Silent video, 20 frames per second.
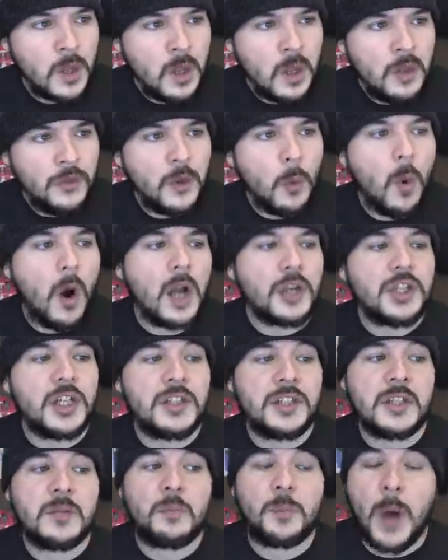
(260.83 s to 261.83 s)
The
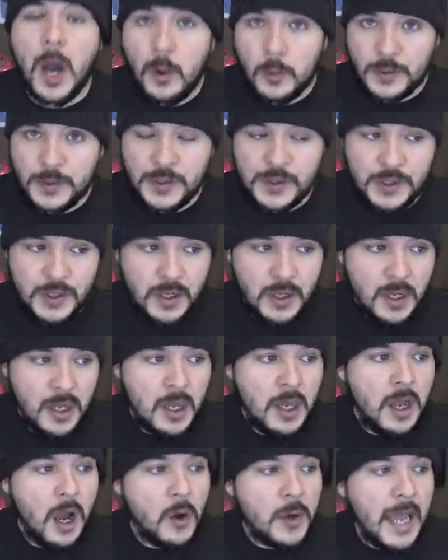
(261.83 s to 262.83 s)
Washington Post.
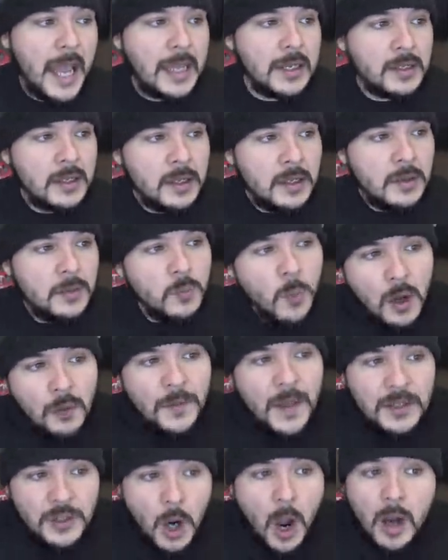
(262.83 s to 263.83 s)
Okay. Well,
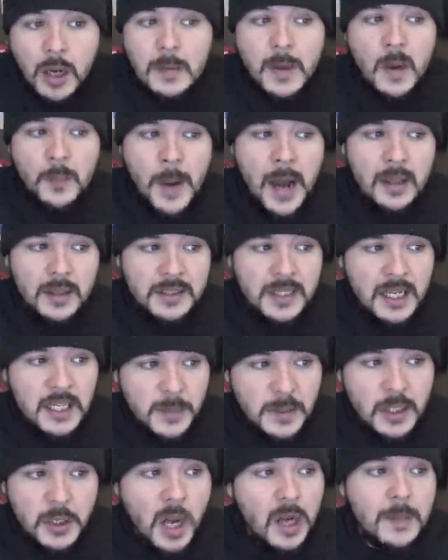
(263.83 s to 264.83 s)
they talk about politics,
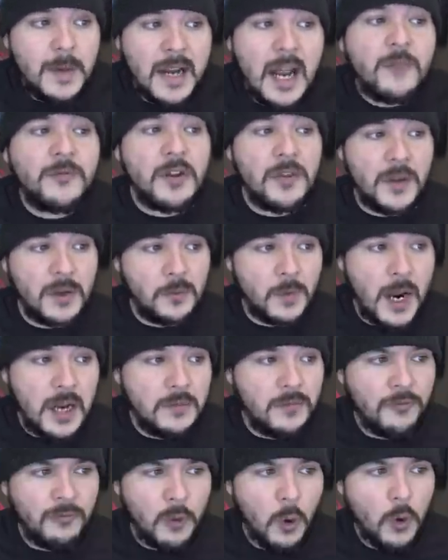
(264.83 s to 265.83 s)
but they talk about everything,
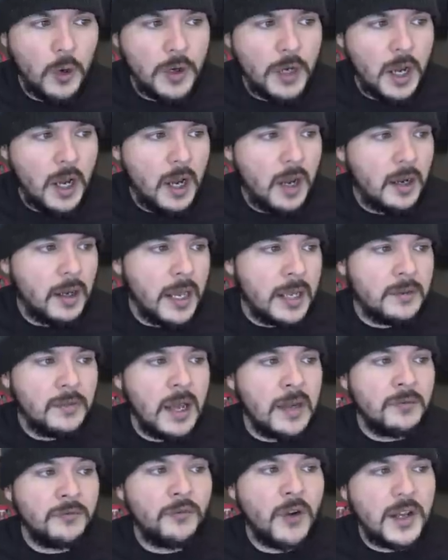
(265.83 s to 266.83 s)
right? Florida
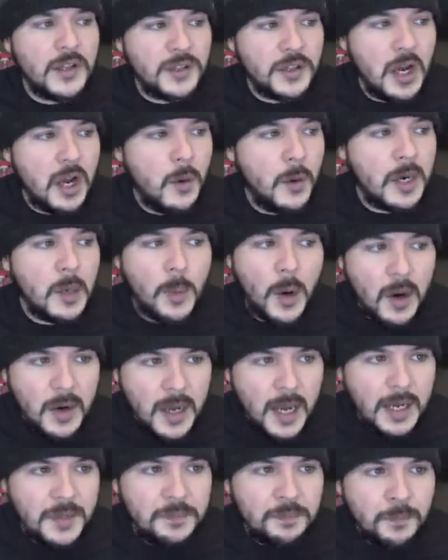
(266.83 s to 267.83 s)
and Fresno and
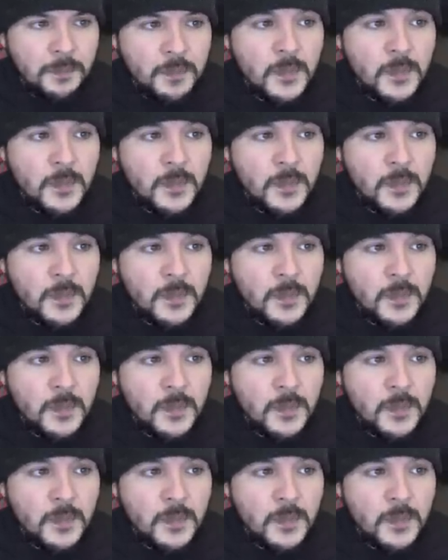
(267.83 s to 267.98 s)
apartheid.